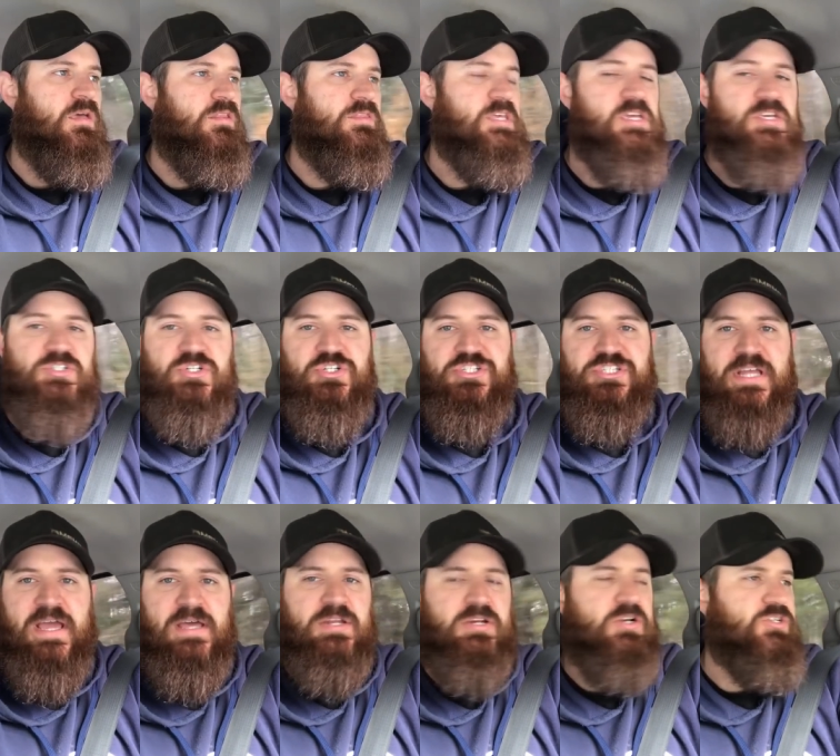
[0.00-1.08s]
These are
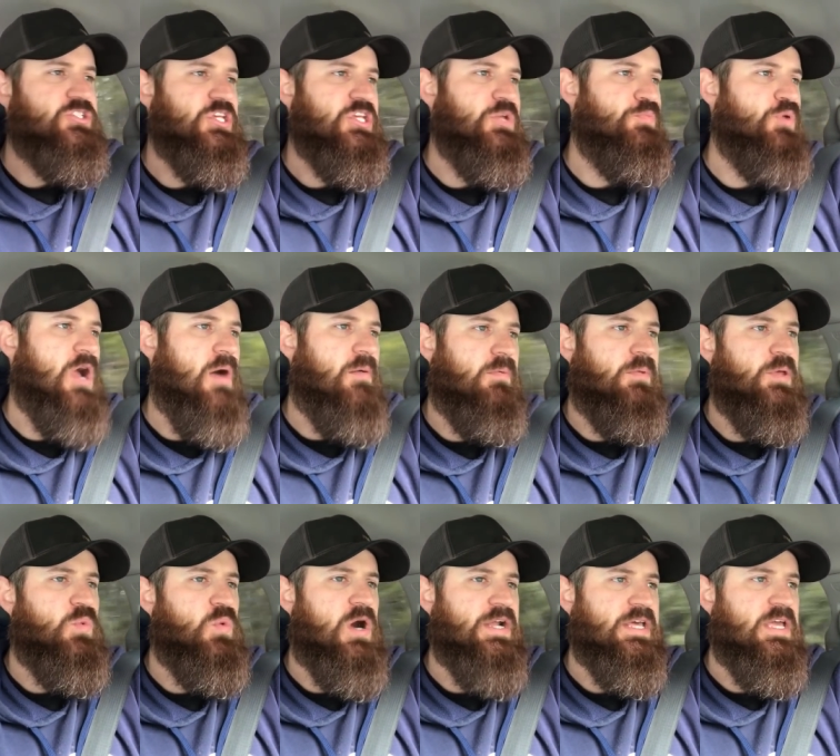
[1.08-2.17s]
standards that you probably
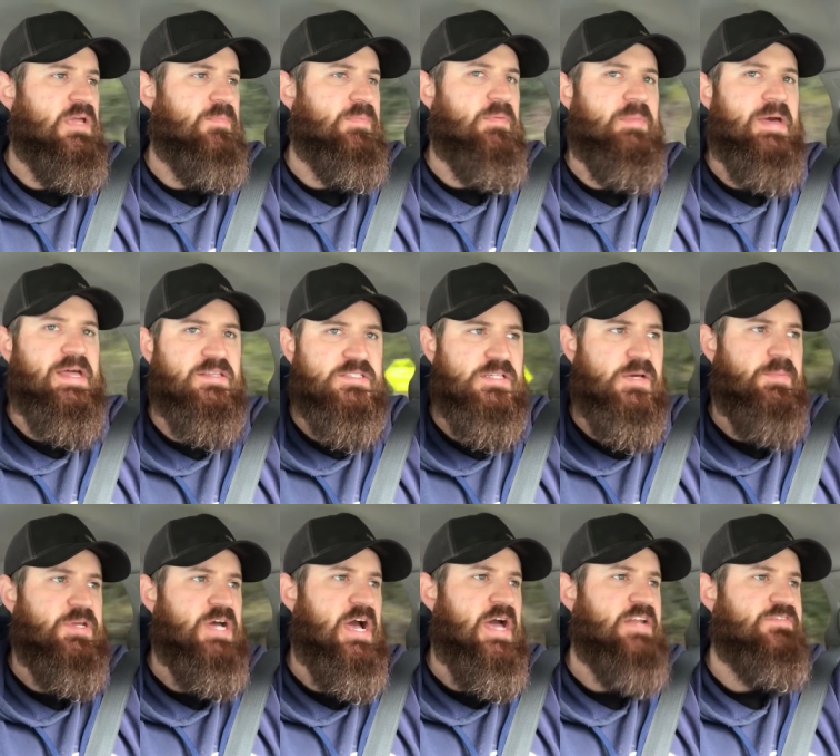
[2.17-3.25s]
want to implement, some
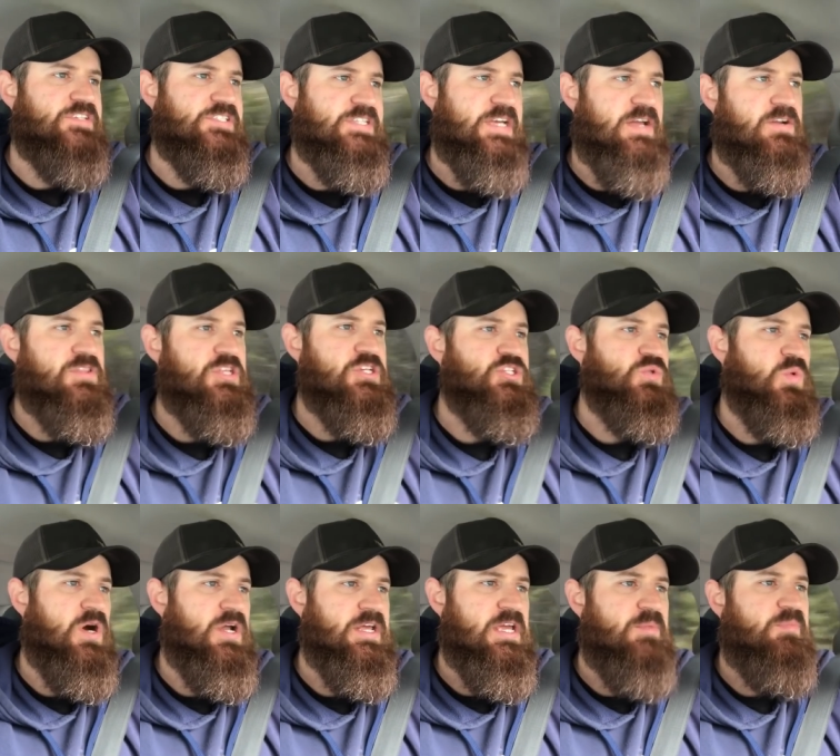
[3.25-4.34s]
kind of a standard that you
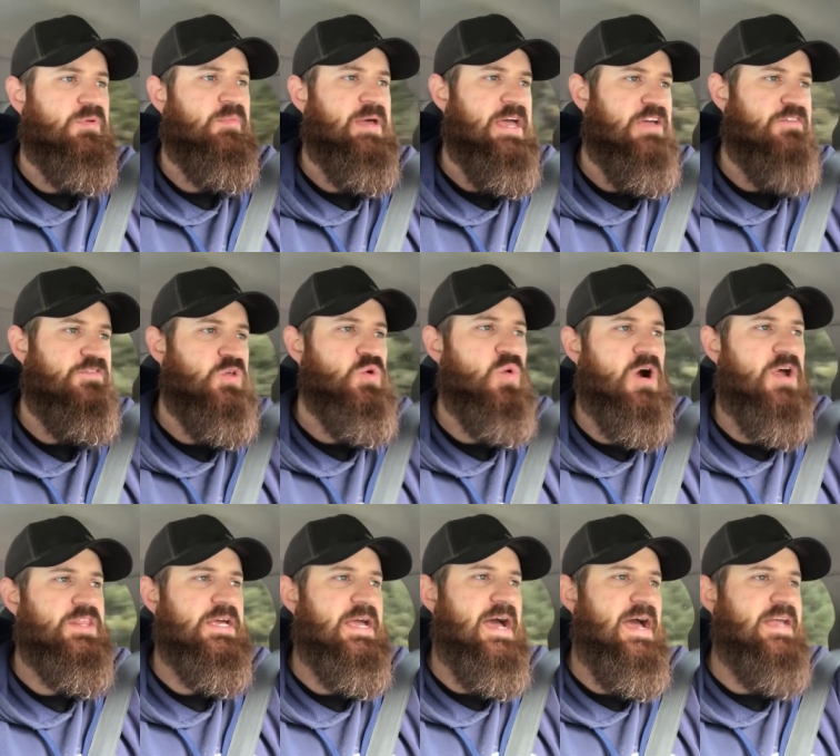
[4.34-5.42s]
want to implement. If you are
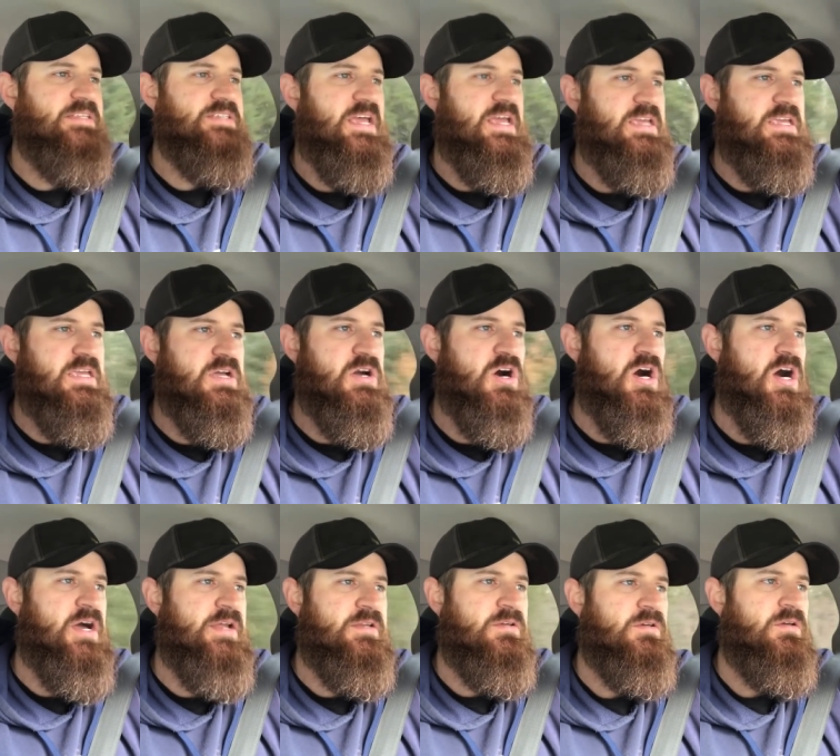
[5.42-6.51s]
the guy taking
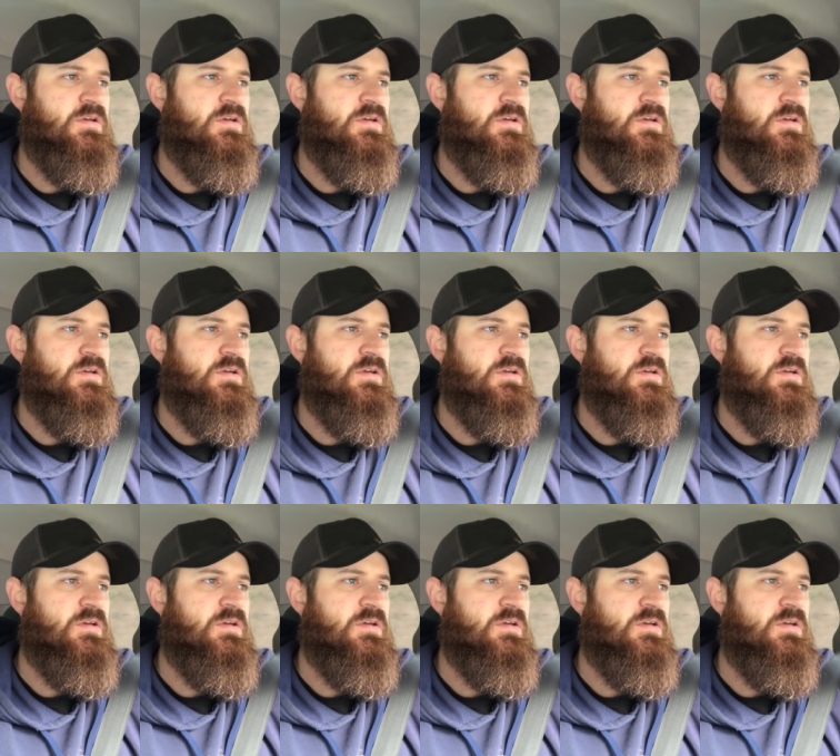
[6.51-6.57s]
on